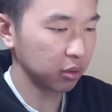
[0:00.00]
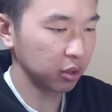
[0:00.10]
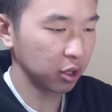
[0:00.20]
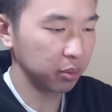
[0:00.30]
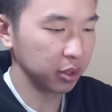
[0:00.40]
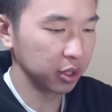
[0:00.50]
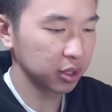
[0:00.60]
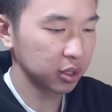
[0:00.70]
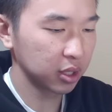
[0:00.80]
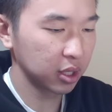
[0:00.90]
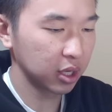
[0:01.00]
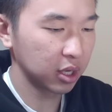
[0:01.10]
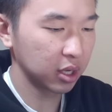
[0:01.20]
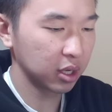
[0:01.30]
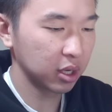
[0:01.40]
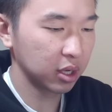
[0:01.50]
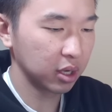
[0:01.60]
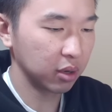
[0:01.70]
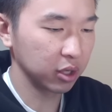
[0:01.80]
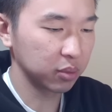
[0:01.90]
Where do you open this? I
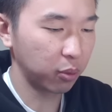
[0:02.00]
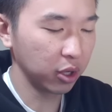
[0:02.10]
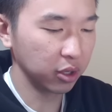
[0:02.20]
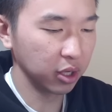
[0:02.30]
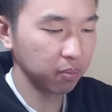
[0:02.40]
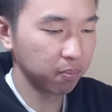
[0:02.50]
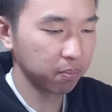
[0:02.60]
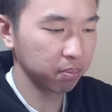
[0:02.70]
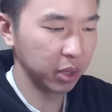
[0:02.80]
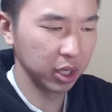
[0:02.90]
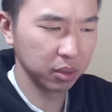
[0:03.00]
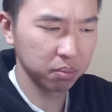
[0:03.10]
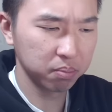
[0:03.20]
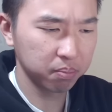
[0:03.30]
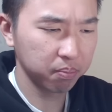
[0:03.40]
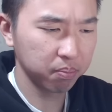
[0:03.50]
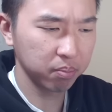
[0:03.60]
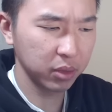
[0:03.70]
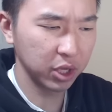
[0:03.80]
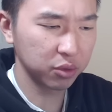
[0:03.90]
don't want to spoil it, but
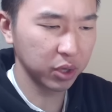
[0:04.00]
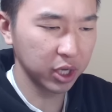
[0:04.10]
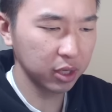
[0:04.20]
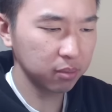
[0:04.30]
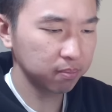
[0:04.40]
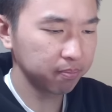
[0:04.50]
intriguing.